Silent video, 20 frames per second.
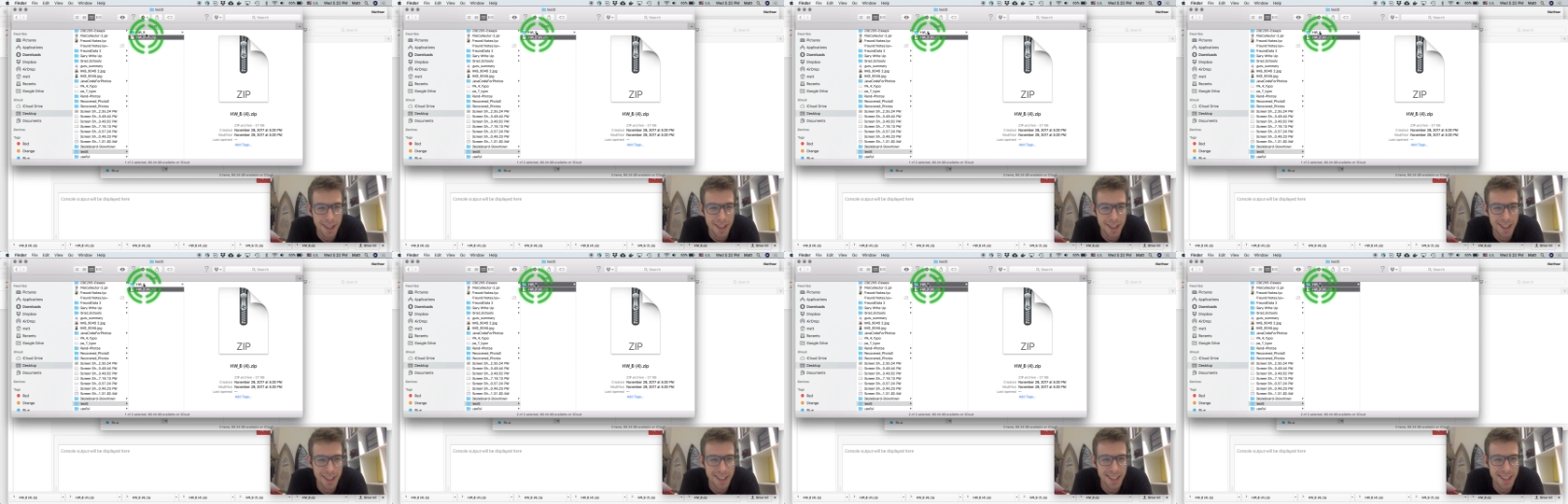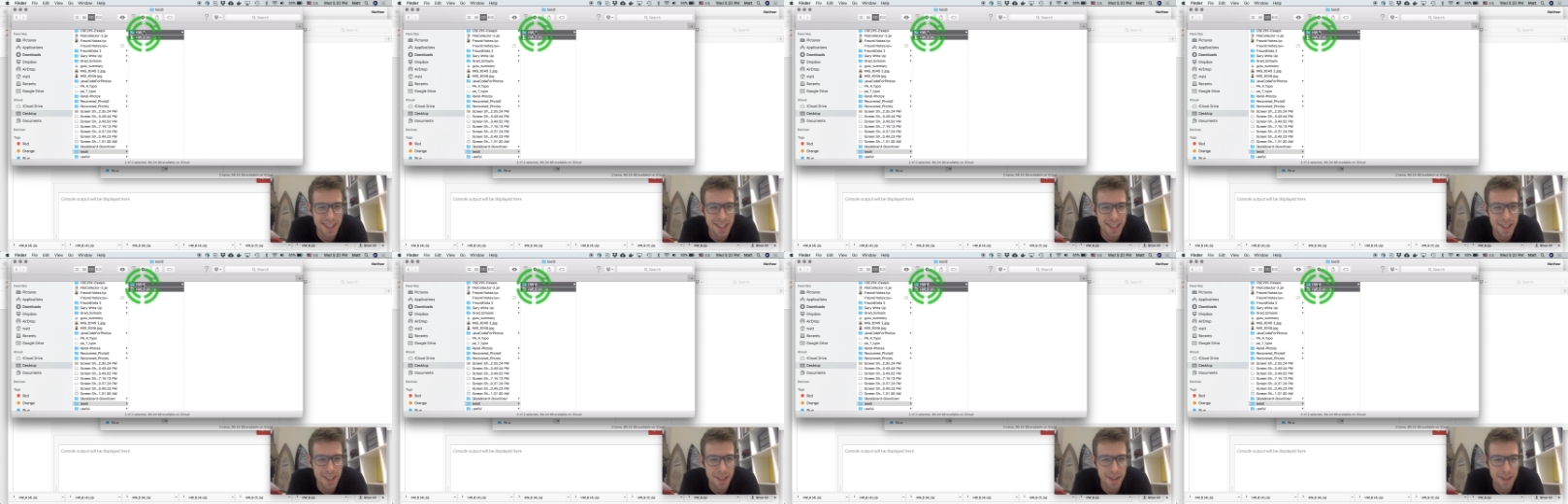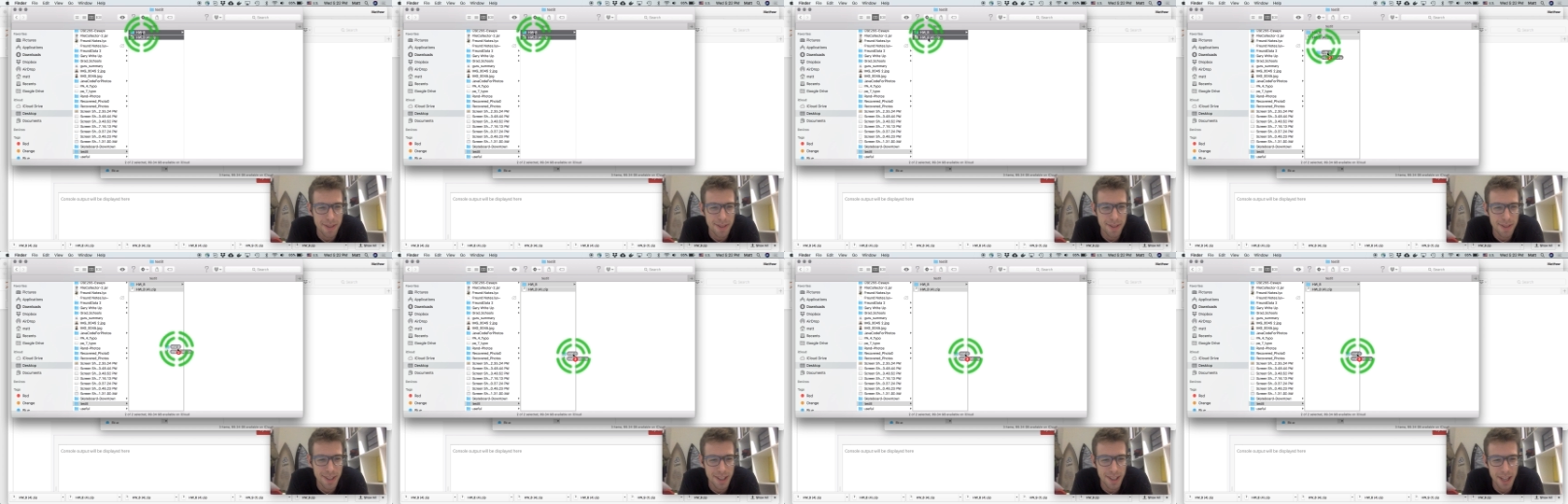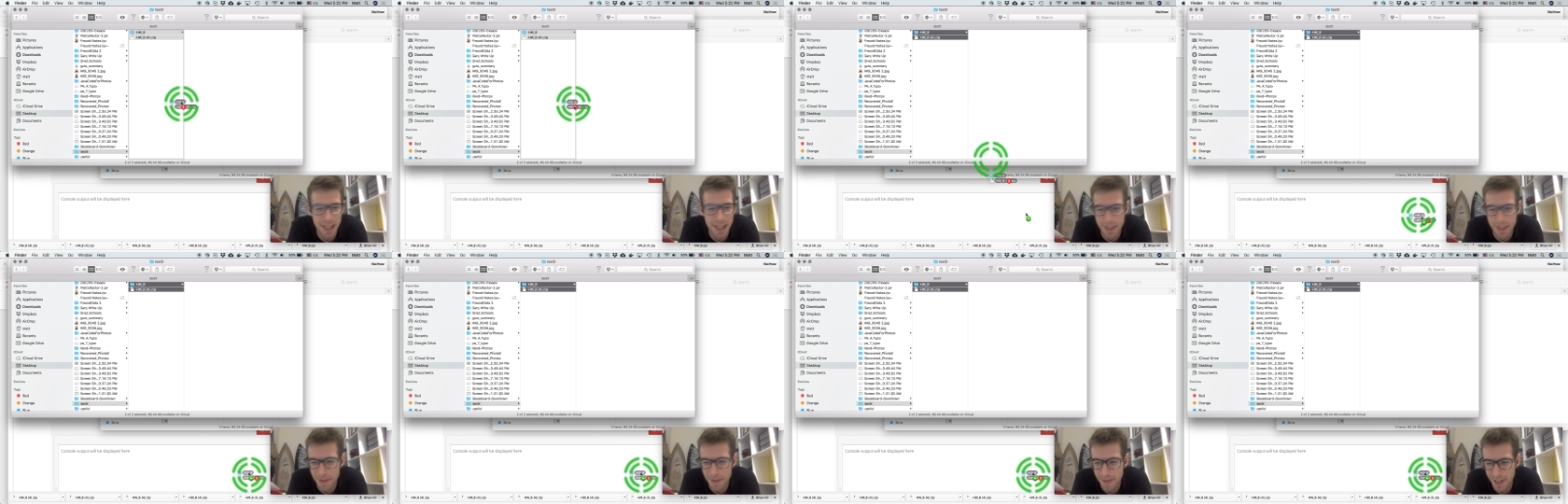You can see my
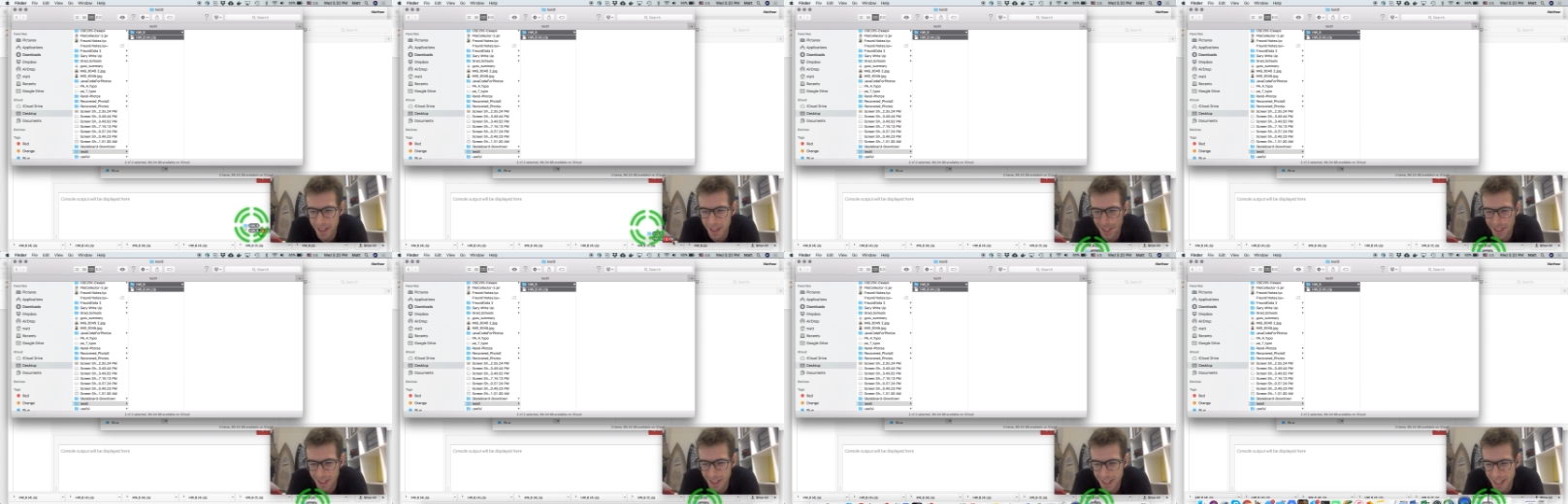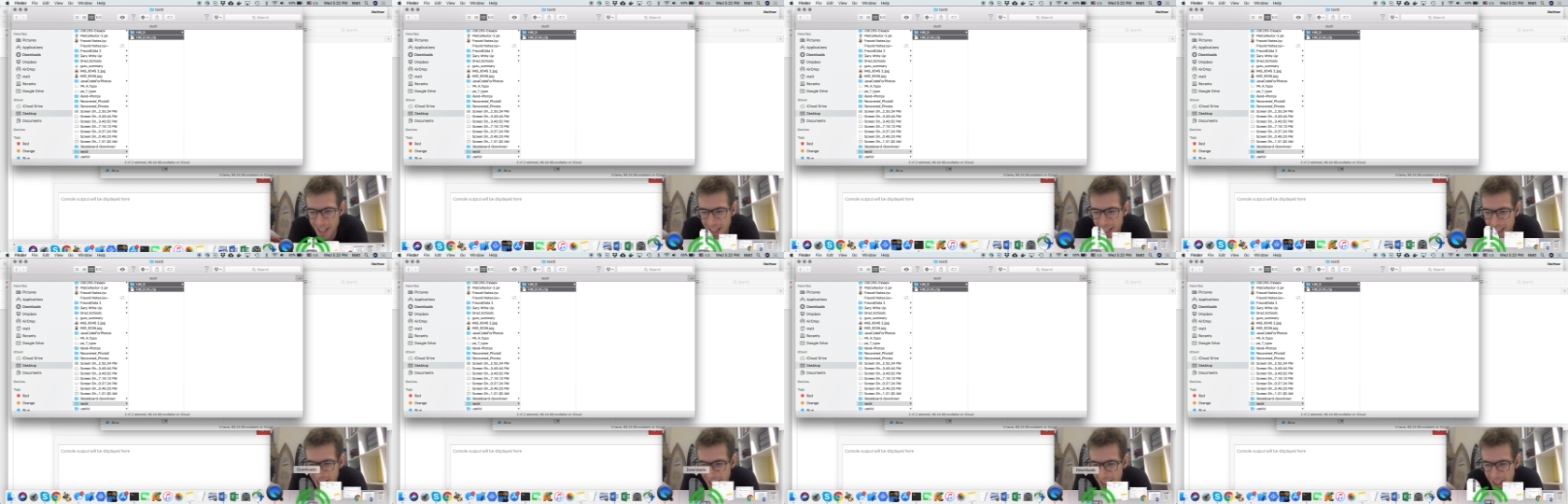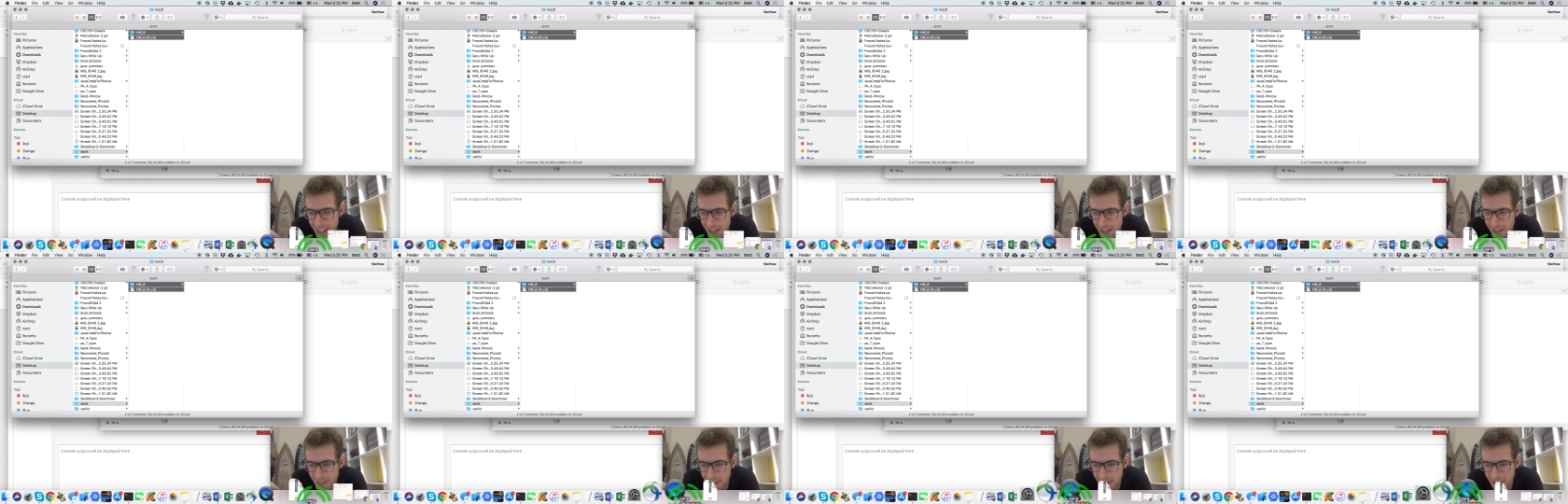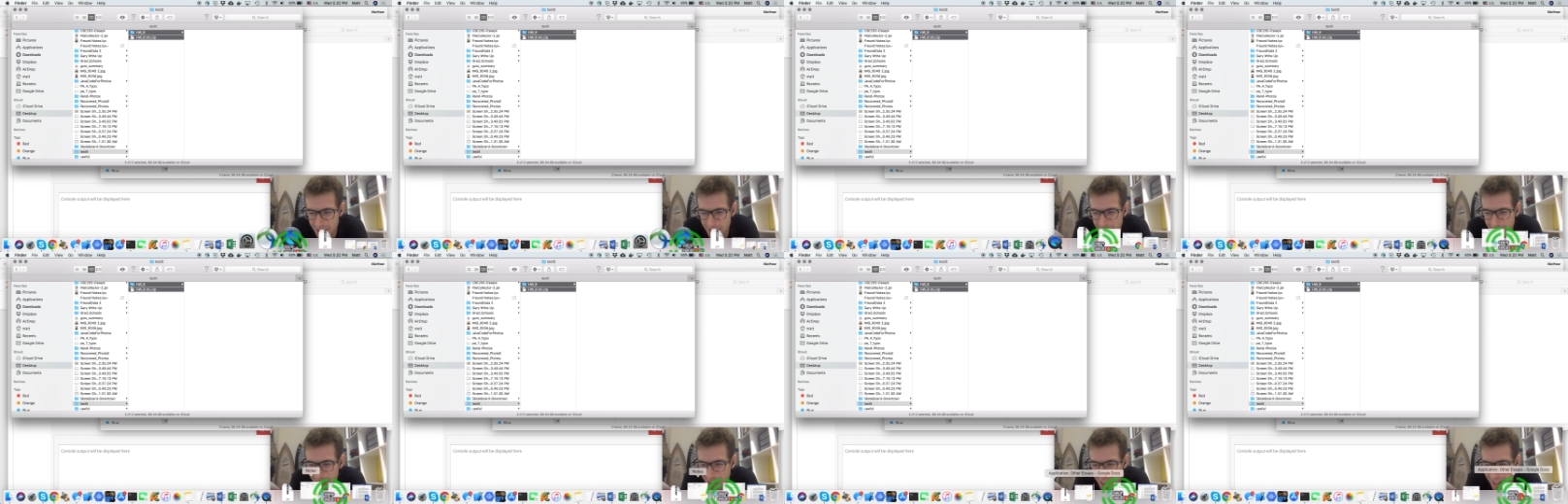last failed take on this video.